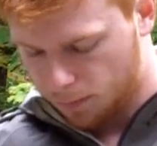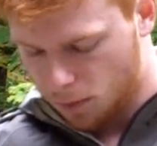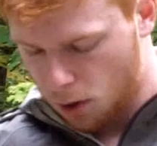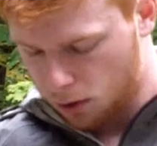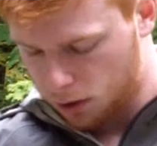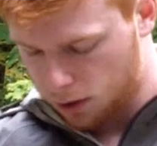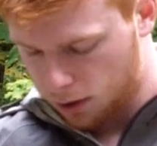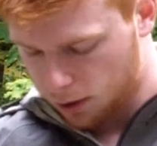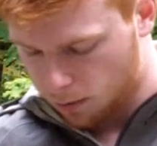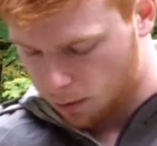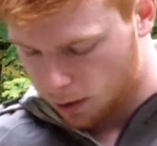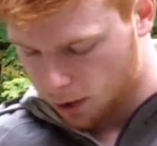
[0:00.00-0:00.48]

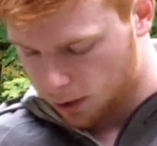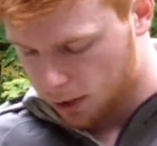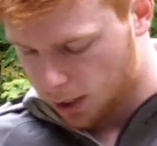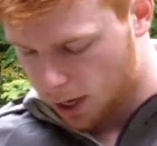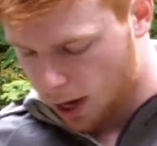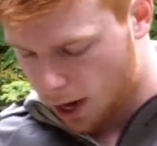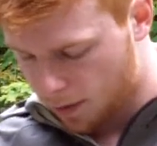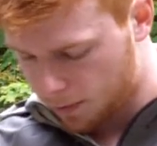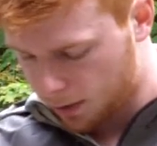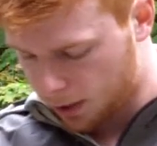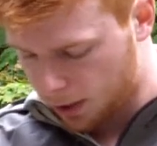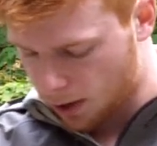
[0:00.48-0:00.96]
most of the ones
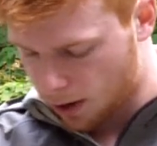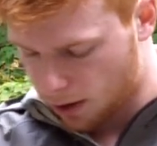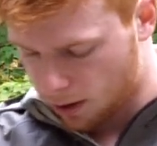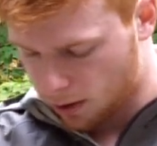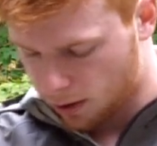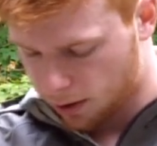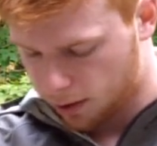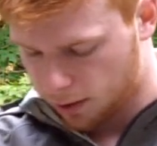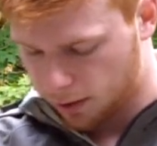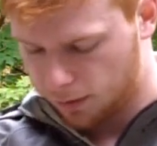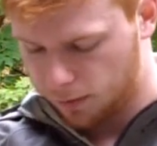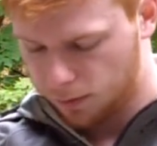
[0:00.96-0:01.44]
that I've
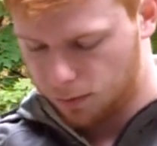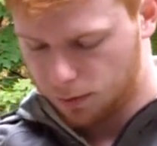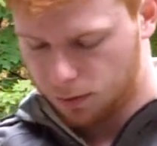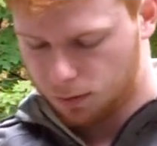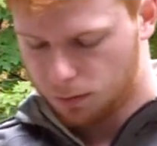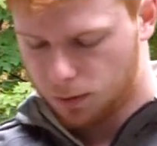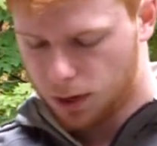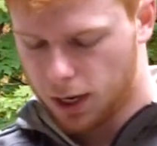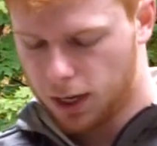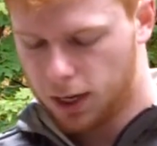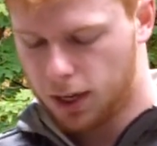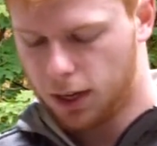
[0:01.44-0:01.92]
encountered,
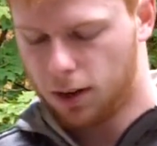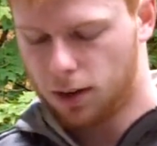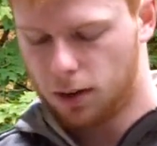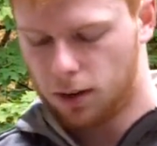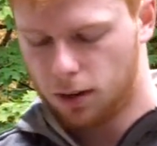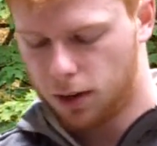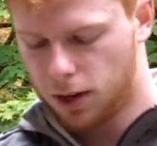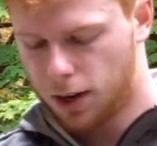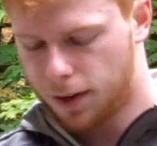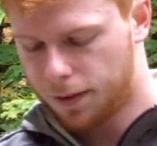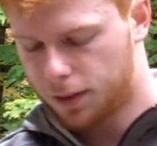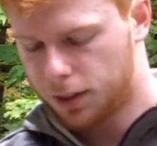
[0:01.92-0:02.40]
right
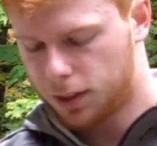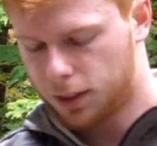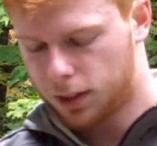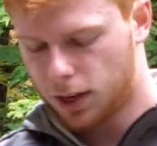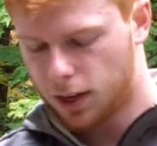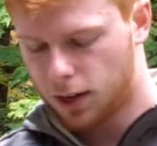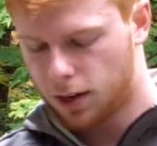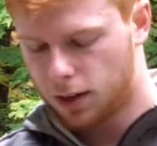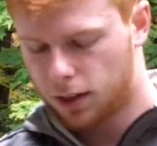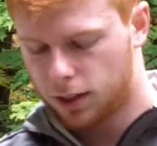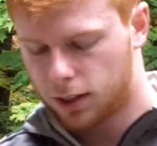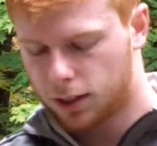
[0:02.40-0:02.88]
here you have
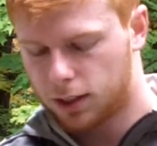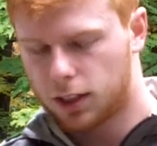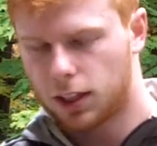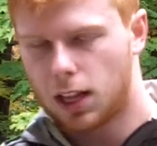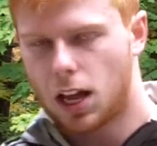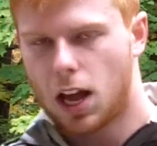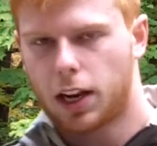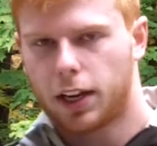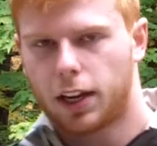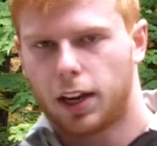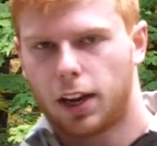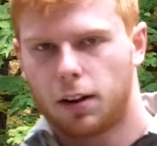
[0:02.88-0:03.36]
this
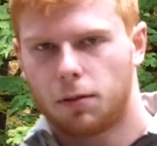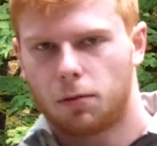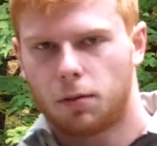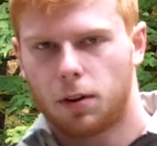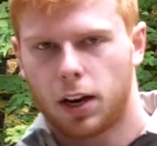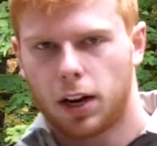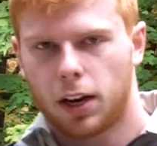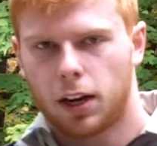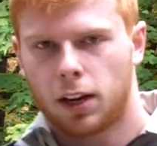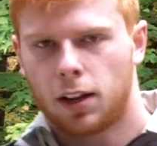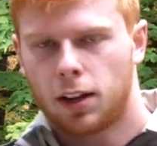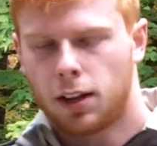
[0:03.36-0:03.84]
locking
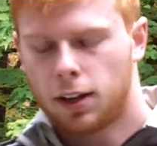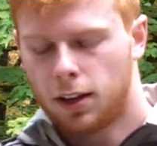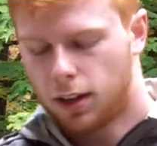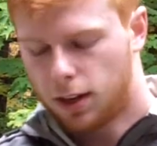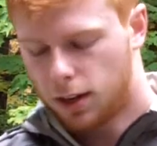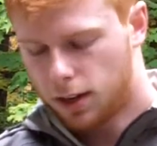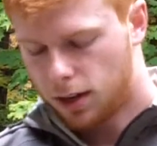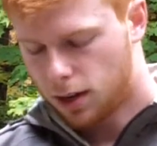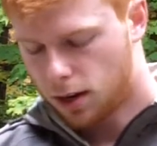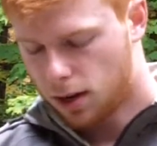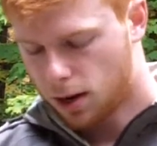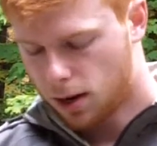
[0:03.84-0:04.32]
ring,
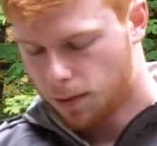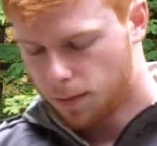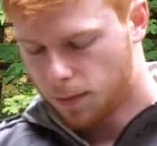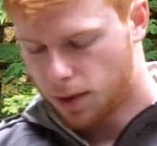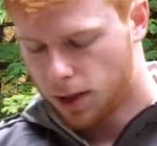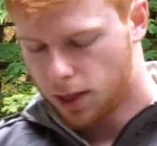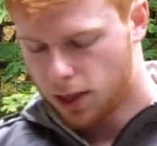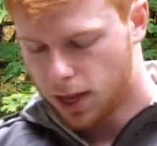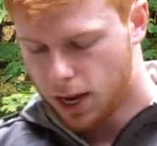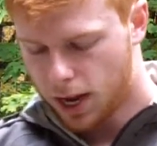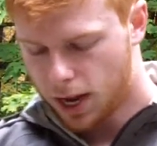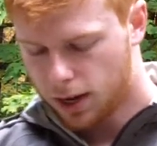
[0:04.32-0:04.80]

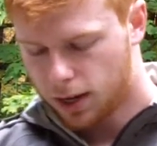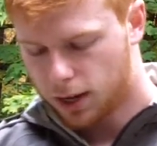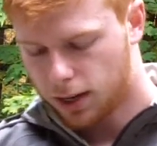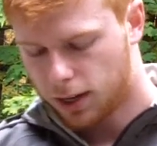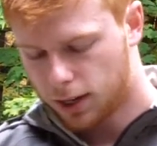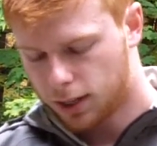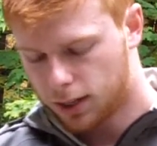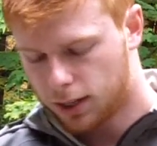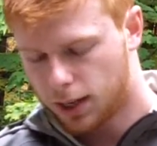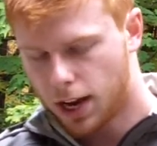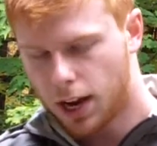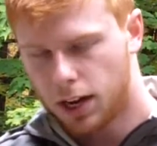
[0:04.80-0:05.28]
and that
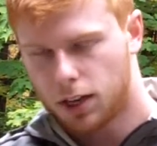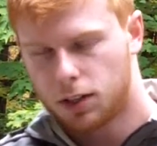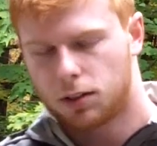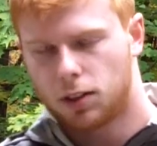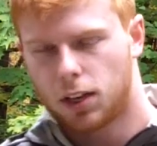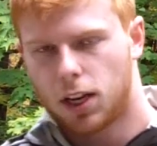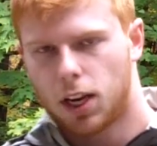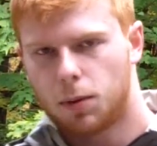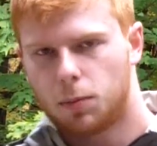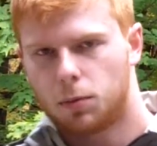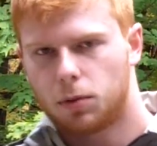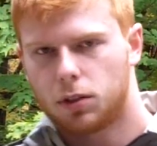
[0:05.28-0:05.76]
is
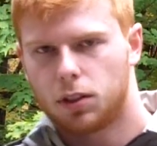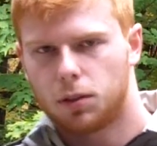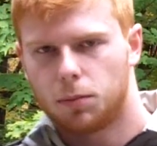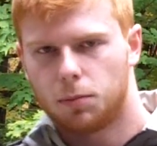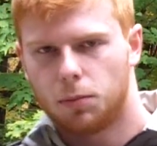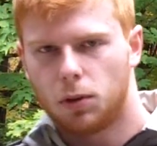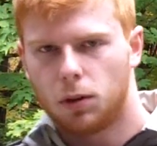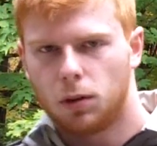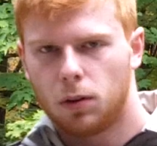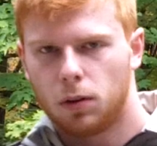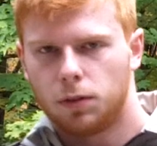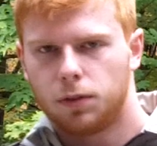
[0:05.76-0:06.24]
actually able
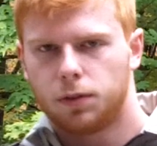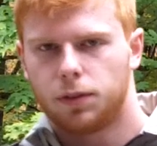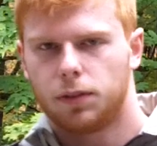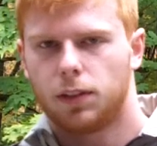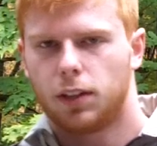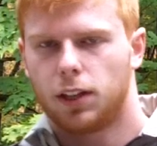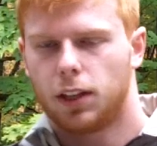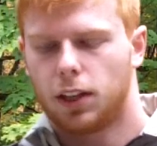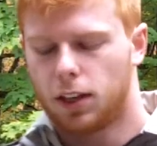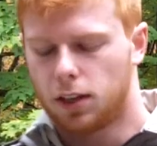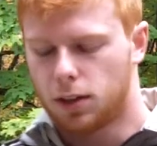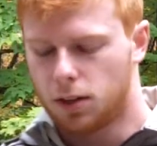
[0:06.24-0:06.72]
to move,
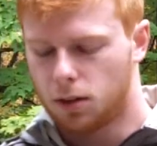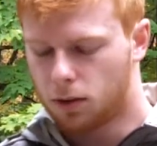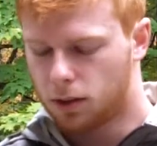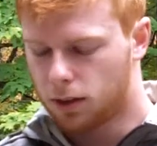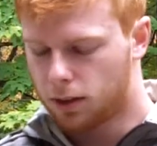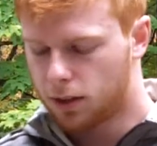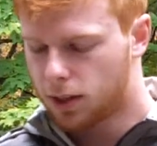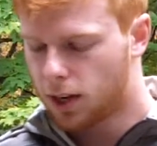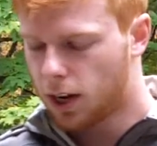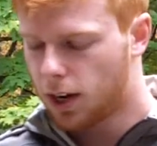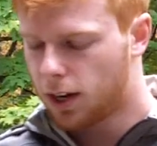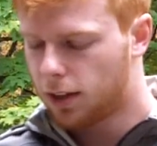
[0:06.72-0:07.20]
and you
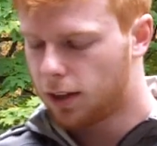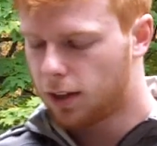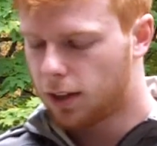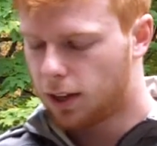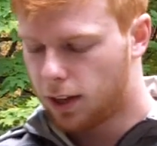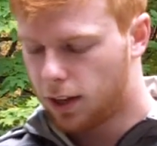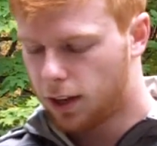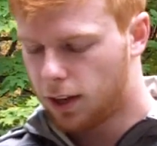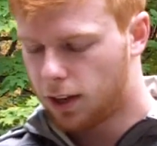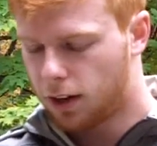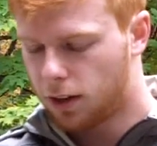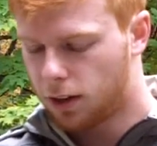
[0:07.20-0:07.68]
can tighten
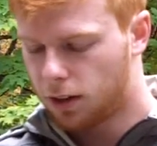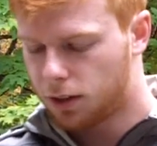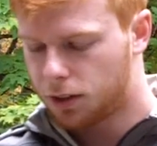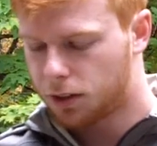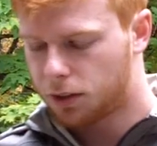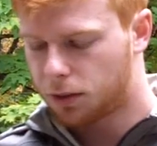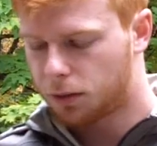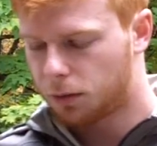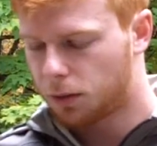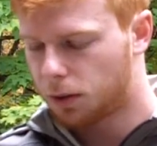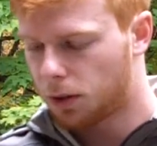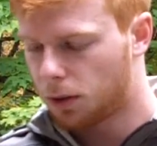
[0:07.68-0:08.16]
the inner
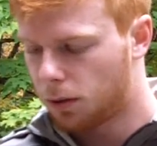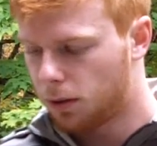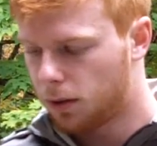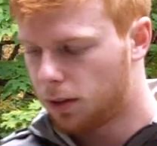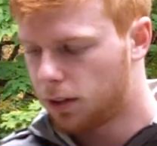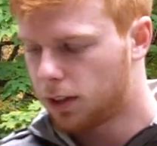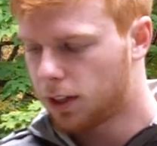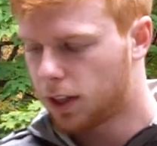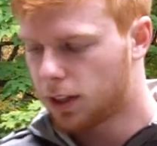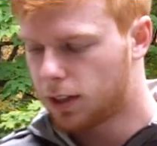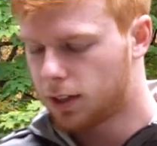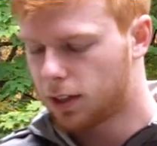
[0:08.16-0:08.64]

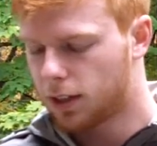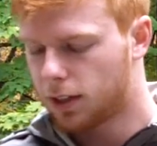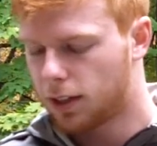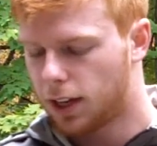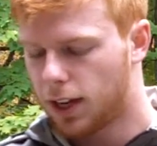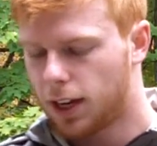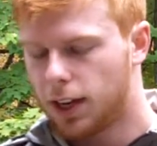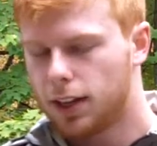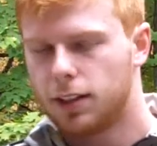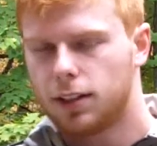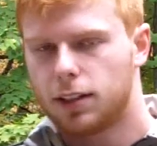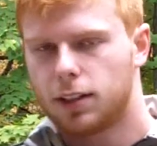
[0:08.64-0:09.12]
screw that's on
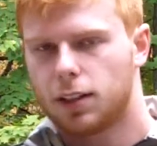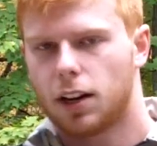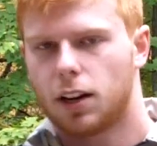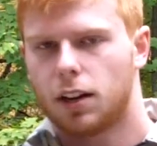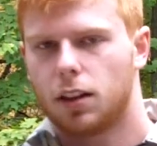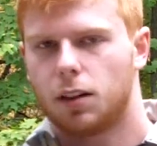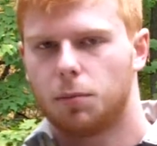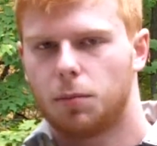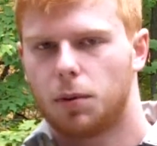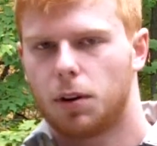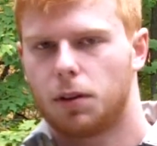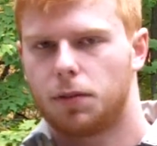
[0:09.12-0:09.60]
the
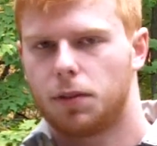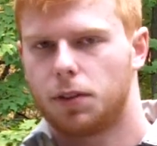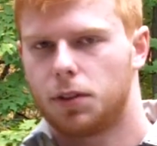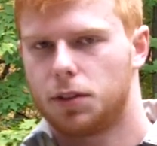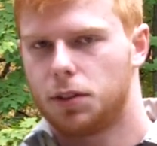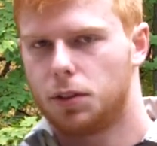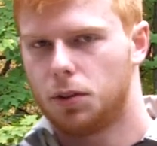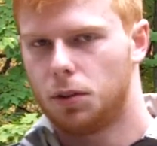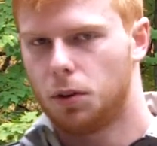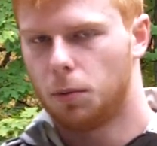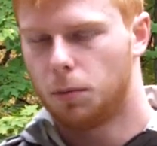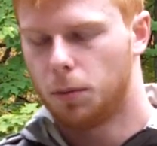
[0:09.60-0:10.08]
inside of the
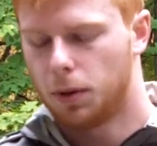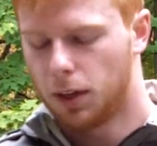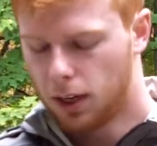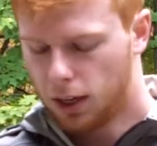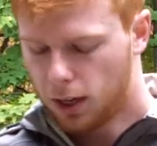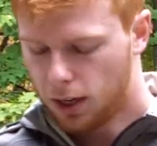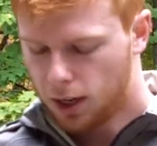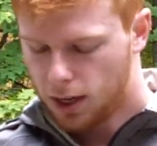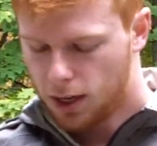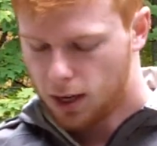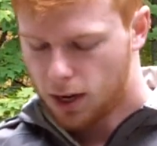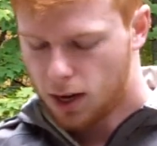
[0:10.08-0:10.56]
buffer tube,
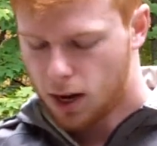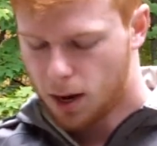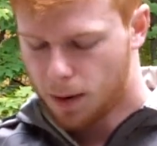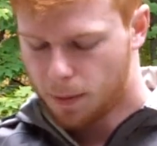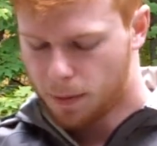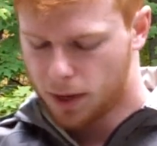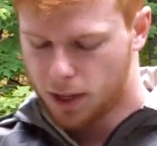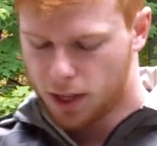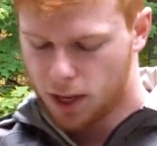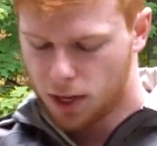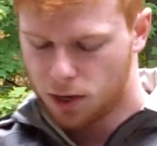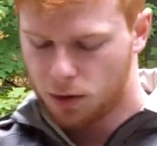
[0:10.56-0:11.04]

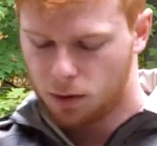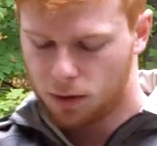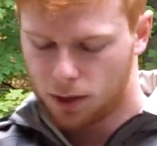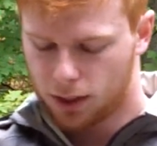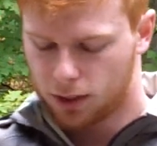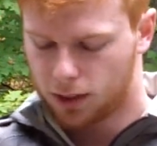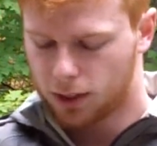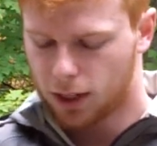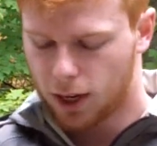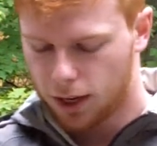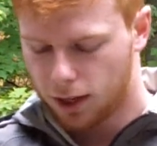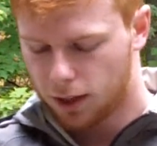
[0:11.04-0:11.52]
and then you
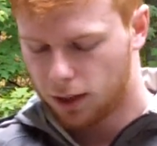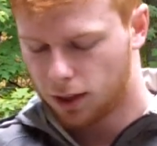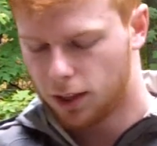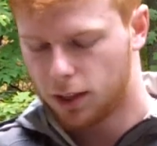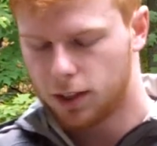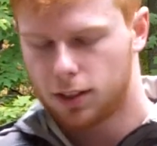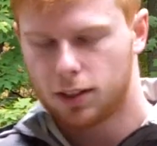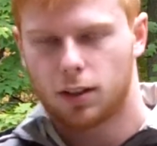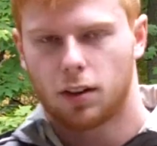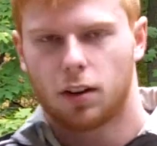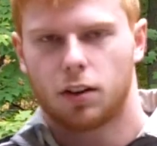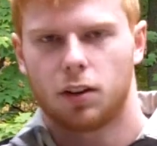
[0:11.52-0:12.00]
can tighten
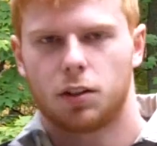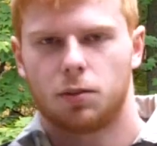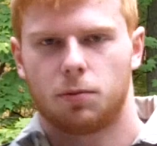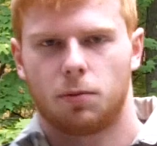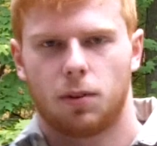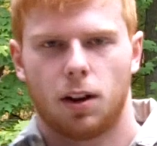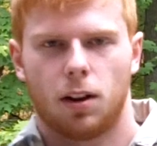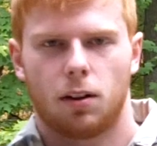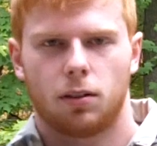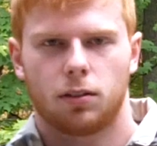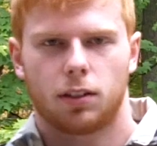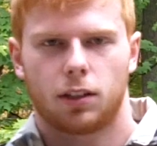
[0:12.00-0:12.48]
this down
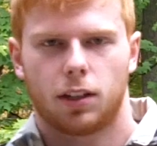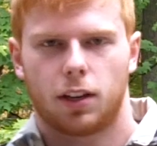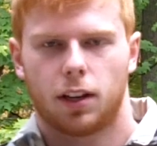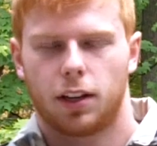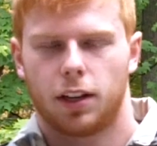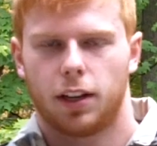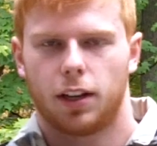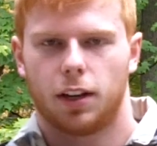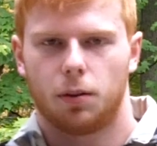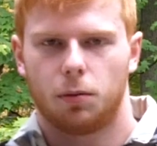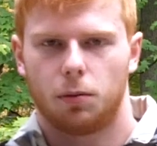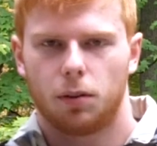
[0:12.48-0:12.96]
as well to
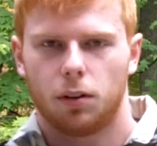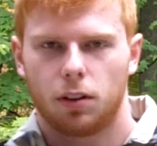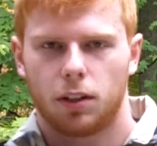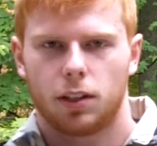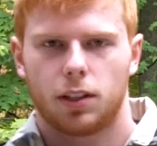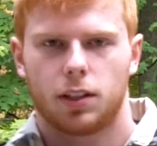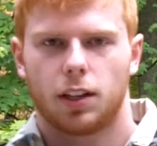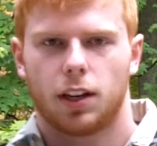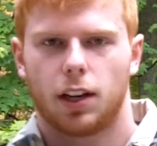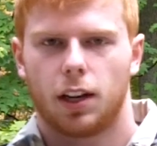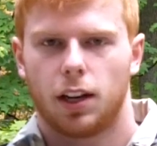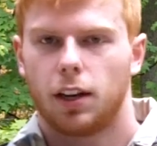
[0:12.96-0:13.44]
kind of get it
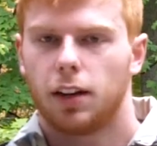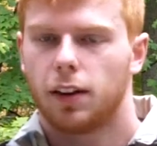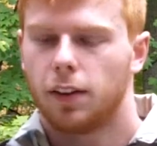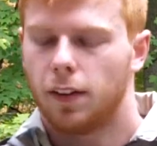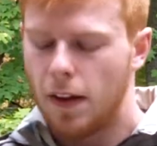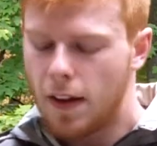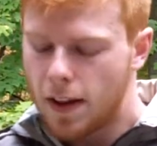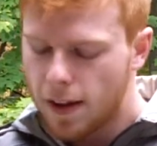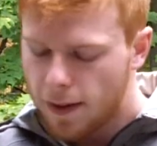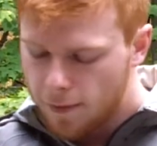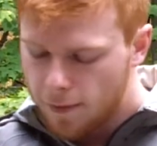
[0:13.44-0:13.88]
really tight.